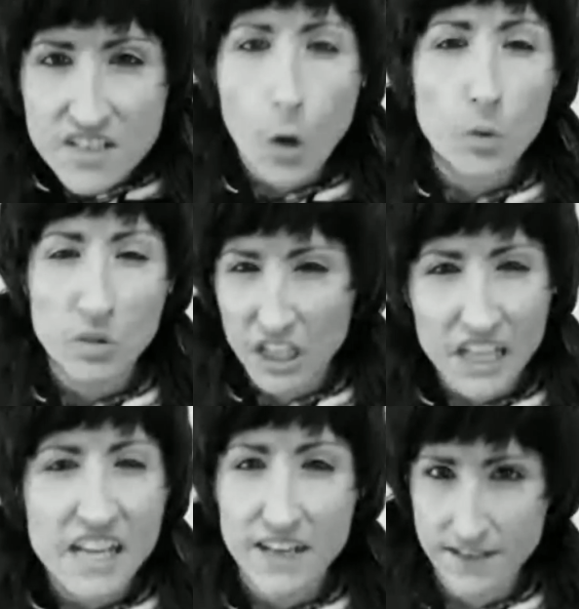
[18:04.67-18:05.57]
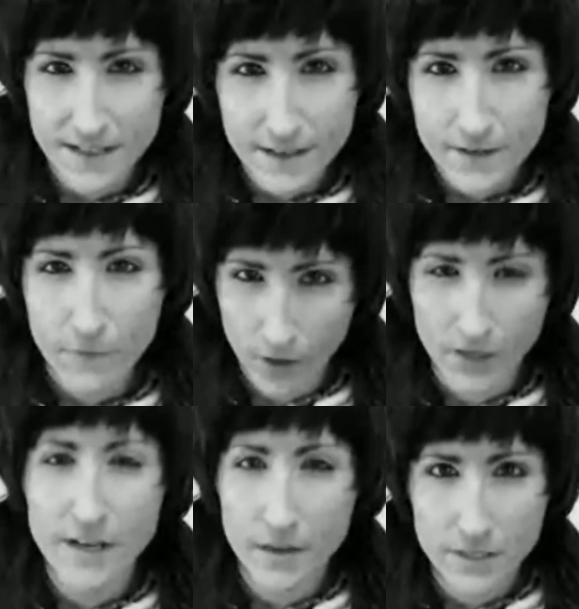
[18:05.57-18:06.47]
this old Les for
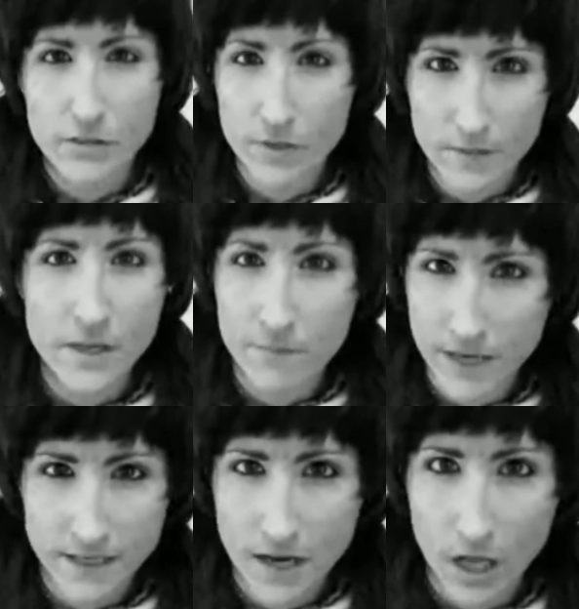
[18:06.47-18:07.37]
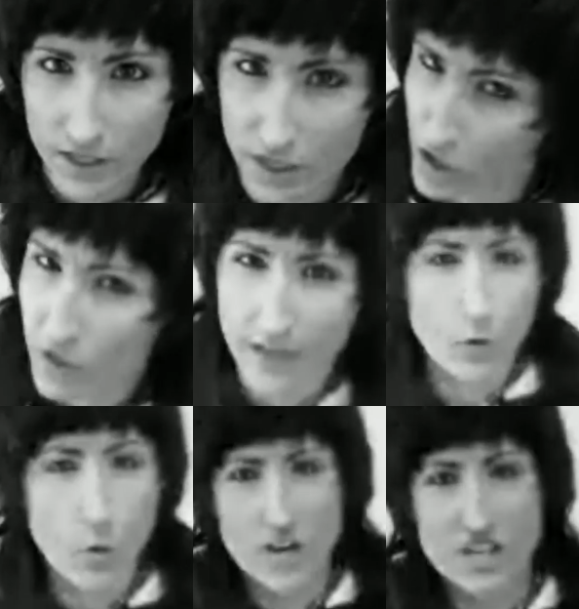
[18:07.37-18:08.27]
her WMMA knowledge. You got a
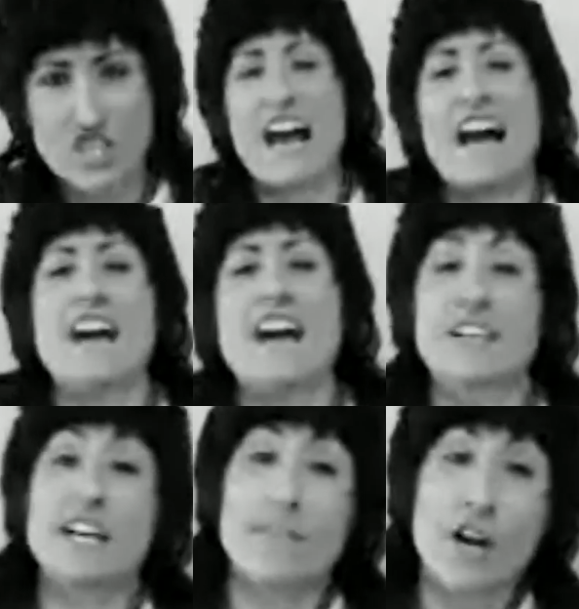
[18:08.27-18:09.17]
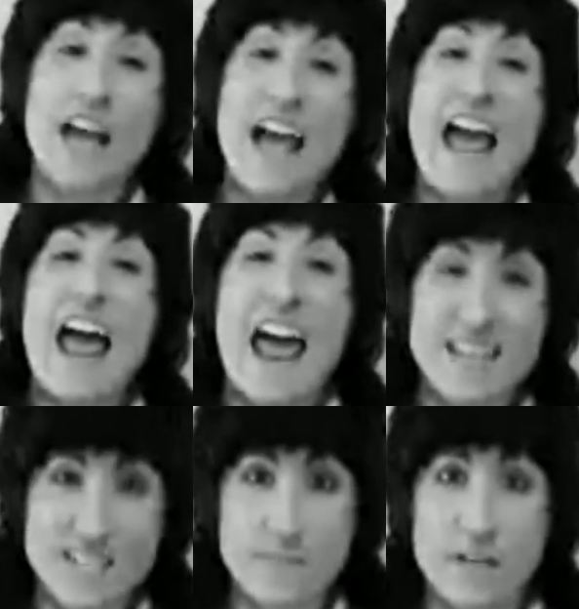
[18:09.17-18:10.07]
question I haven't covered?
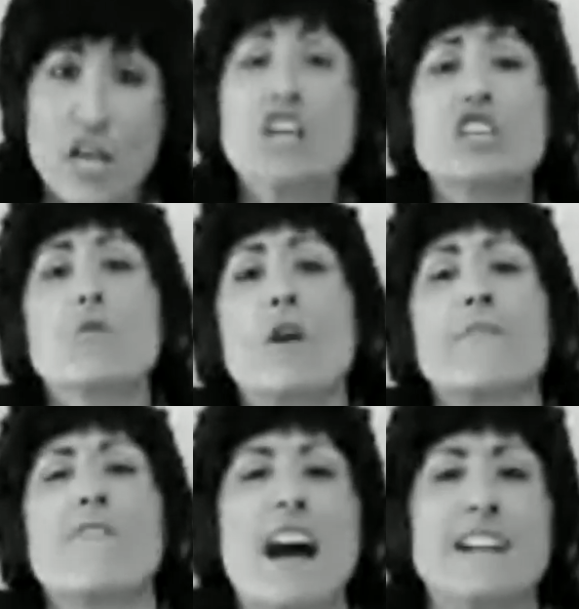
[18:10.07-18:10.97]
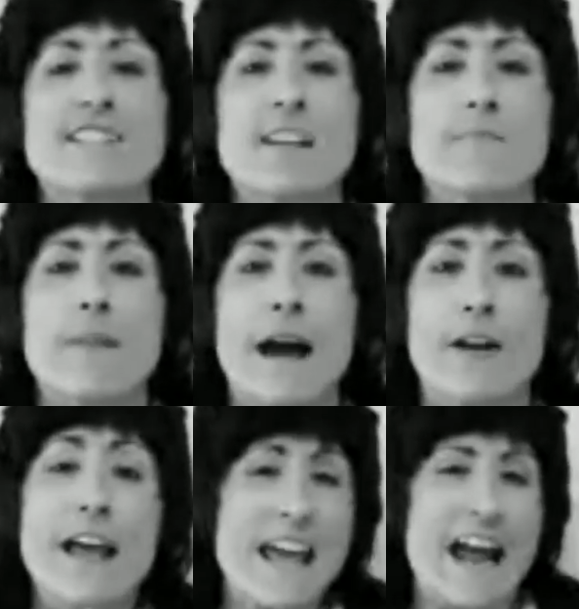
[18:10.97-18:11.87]
Ask me. You want to find something
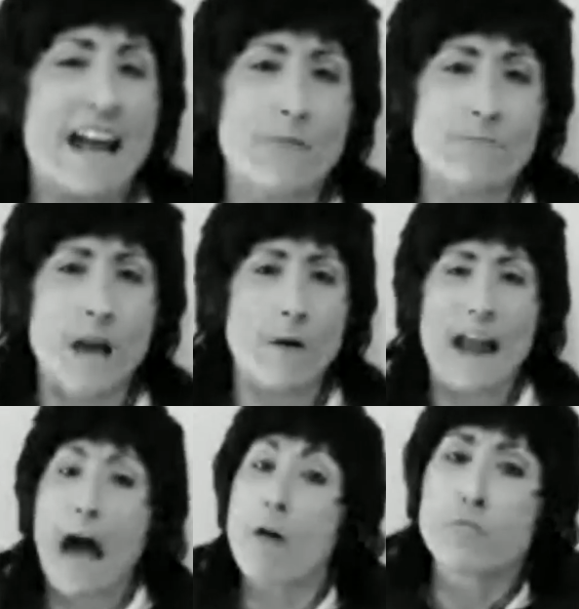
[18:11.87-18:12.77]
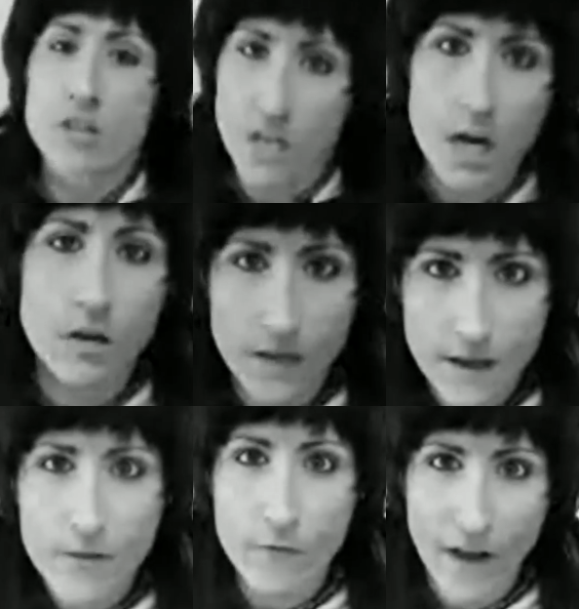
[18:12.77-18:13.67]
out and I don't know it? I will go
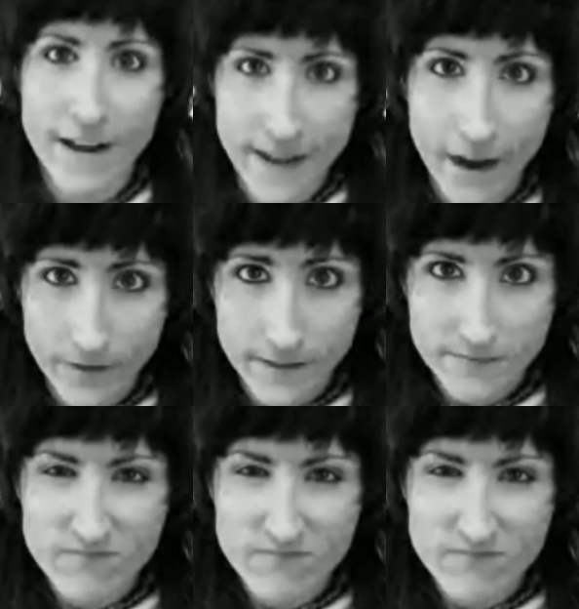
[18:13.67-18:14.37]
find out.